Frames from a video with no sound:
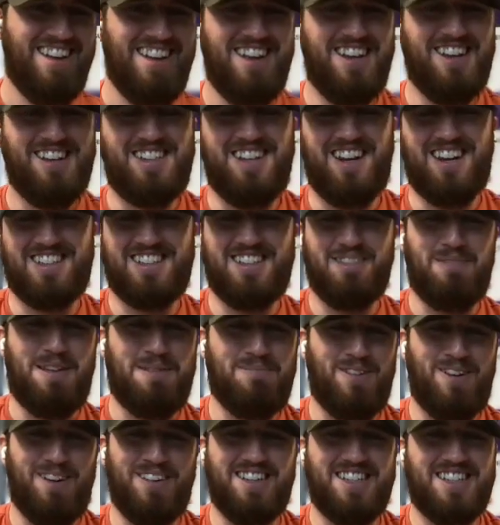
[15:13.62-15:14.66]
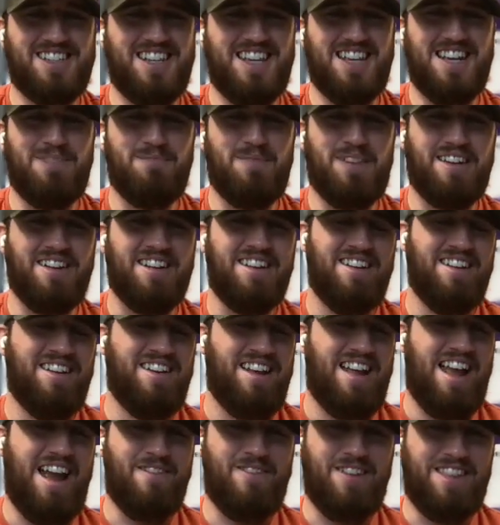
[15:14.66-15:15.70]
You talk to people on the team and
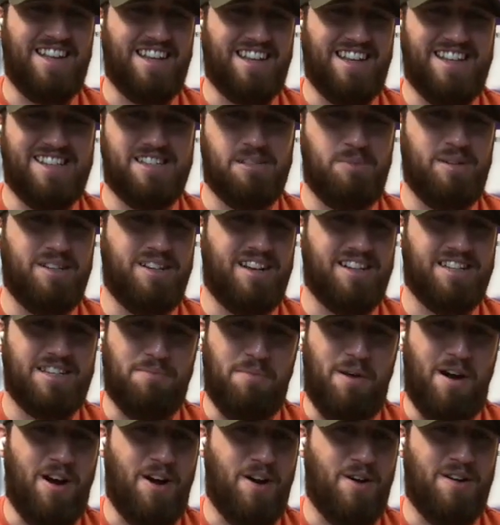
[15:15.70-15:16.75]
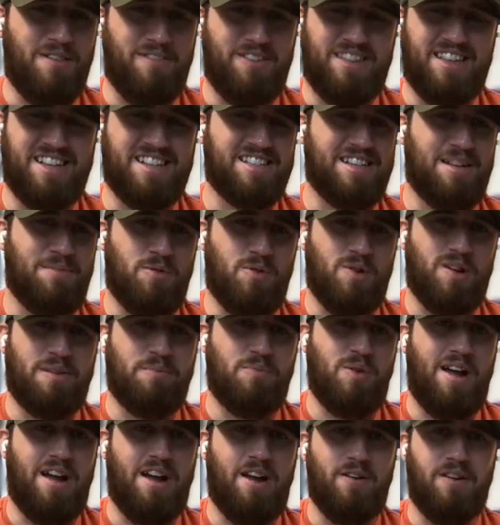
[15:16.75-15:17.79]
everything needs to be done tomorrow. Everything's number one
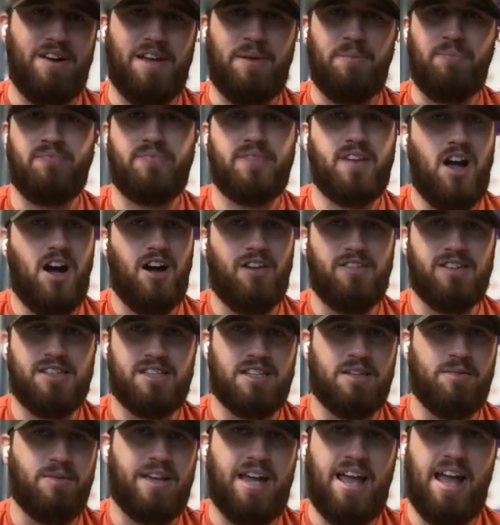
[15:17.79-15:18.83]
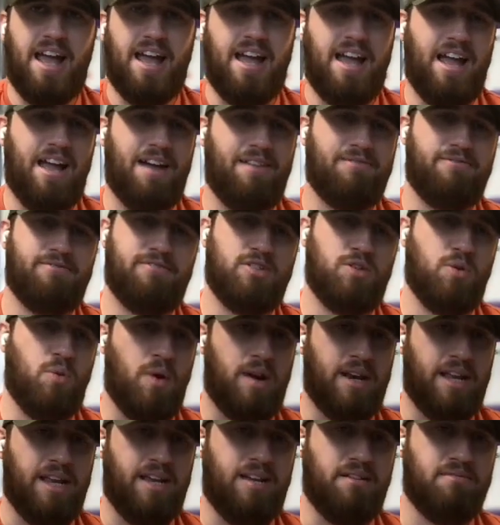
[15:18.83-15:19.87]
priority. Obviously, we can't have
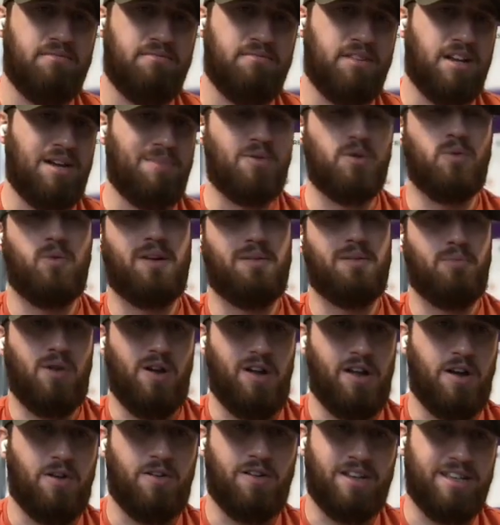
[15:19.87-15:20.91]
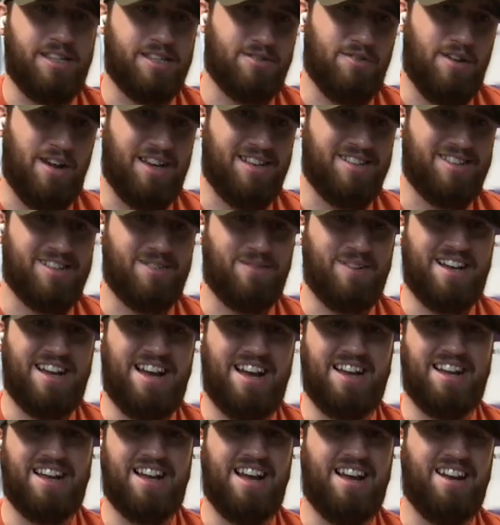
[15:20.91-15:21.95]
20 number one priorities, right? So we
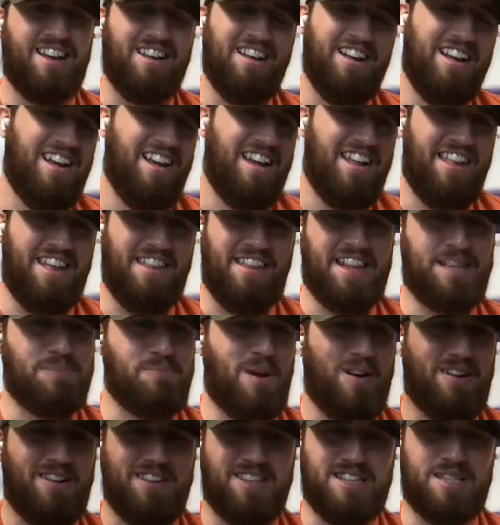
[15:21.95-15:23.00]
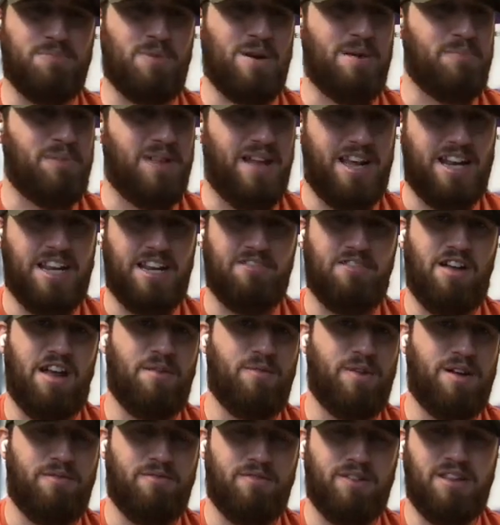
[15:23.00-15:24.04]
got to kind of, and that's part of the sprint planning,
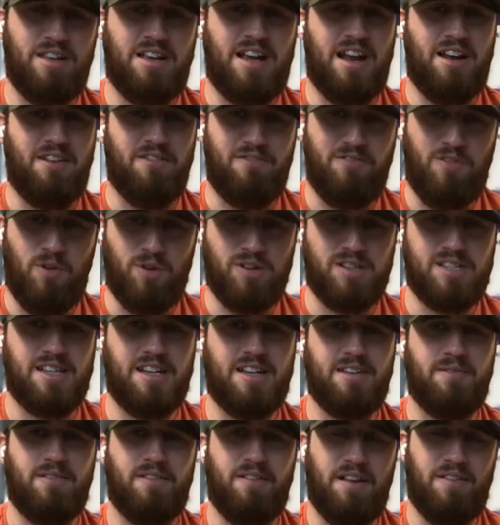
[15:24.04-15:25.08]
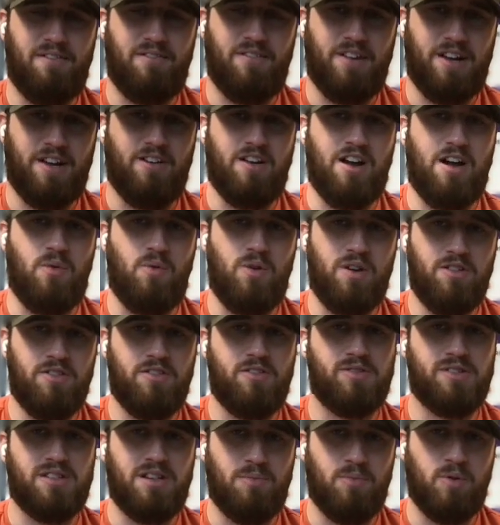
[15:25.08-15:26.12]
right? We really kind of force it and figure out what are
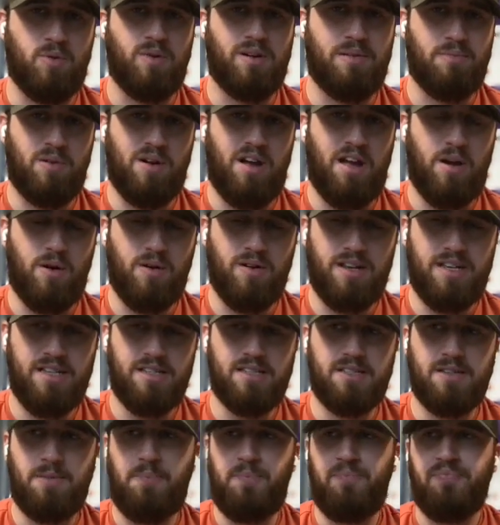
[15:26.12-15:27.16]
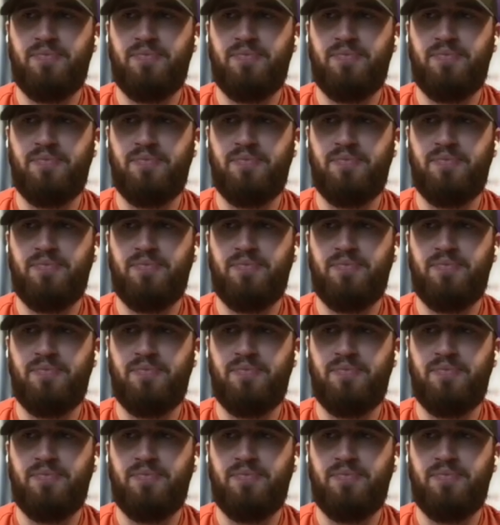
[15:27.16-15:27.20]
those number one priorities.